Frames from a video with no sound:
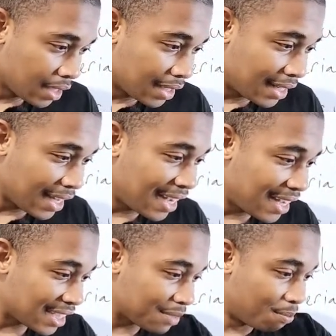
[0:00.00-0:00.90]

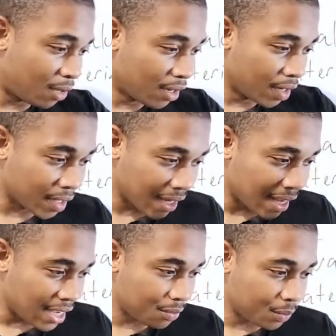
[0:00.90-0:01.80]
Yes, Mark,
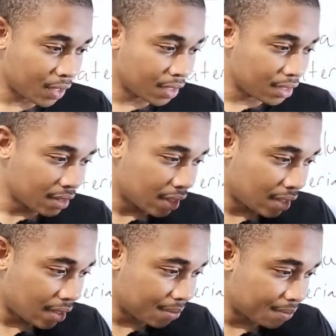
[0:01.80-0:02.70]
Edward,
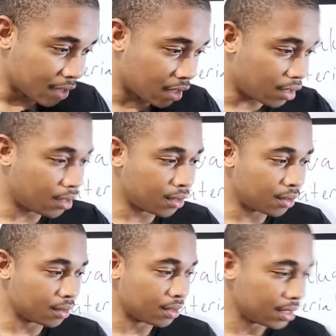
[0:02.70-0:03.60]

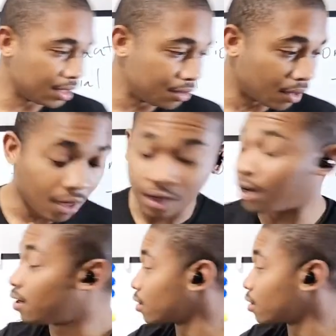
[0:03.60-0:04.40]
Cole, you are all